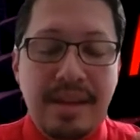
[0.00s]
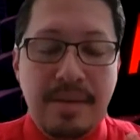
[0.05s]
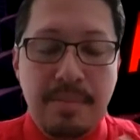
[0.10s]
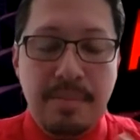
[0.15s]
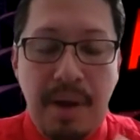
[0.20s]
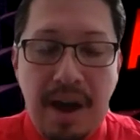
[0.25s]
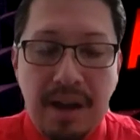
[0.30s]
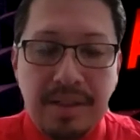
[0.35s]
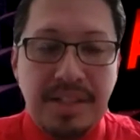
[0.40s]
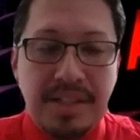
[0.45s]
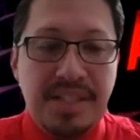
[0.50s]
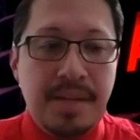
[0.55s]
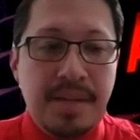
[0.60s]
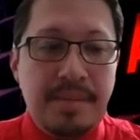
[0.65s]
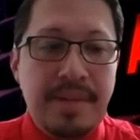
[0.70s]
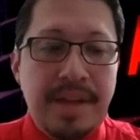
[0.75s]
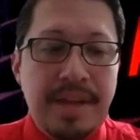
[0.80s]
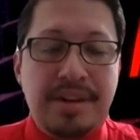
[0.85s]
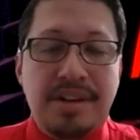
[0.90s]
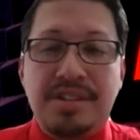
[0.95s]

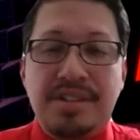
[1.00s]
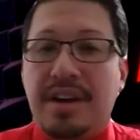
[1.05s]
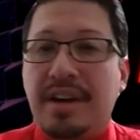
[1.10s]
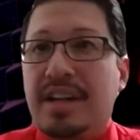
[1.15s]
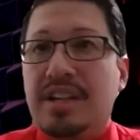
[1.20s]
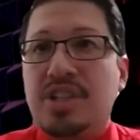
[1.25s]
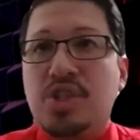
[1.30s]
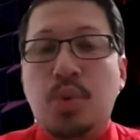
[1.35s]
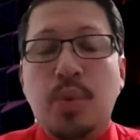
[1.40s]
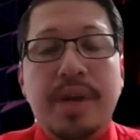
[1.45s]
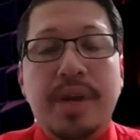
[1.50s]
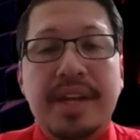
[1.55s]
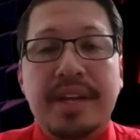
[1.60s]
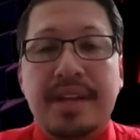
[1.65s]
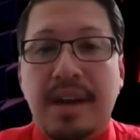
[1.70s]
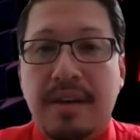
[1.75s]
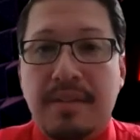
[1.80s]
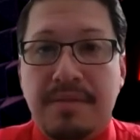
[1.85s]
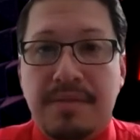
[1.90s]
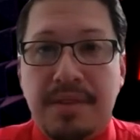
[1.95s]
policymakers are not doing
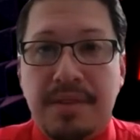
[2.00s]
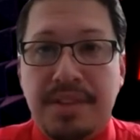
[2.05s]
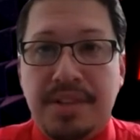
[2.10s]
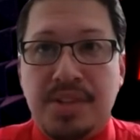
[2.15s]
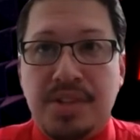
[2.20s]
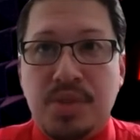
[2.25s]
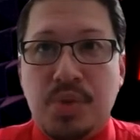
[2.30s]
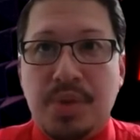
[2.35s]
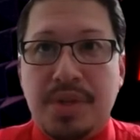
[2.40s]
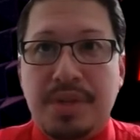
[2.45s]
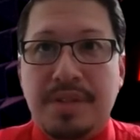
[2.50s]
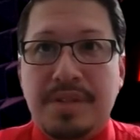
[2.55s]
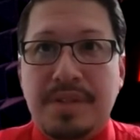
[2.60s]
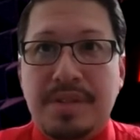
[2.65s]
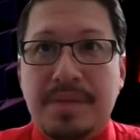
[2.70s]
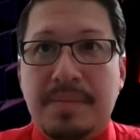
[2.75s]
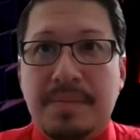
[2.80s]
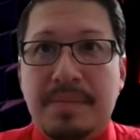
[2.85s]
enough for the students.